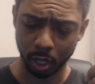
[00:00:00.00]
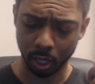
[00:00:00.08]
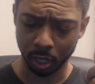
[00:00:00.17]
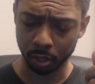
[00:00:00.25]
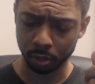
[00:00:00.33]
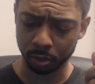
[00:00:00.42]

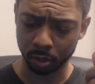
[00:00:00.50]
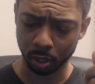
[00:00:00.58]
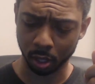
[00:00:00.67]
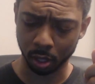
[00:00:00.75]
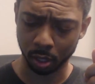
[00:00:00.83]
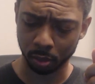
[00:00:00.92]
And,
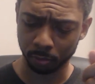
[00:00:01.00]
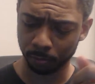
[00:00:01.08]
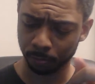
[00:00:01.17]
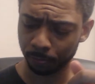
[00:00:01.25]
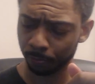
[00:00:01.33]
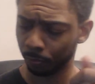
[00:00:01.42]

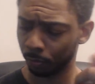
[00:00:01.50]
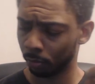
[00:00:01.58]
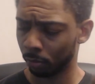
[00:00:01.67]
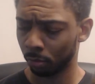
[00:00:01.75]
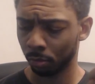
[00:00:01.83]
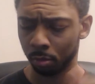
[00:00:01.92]

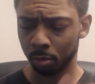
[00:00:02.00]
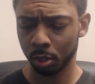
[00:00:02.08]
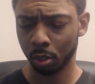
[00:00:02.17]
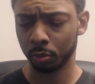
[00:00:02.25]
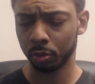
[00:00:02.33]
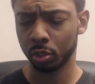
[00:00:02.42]
you
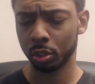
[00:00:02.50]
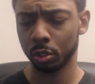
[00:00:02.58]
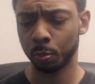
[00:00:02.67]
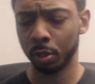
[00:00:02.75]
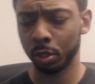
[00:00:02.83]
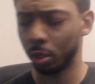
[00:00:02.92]
know,
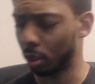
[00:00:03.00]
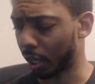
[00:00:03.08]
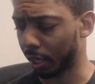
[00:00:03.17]
it's pretty good.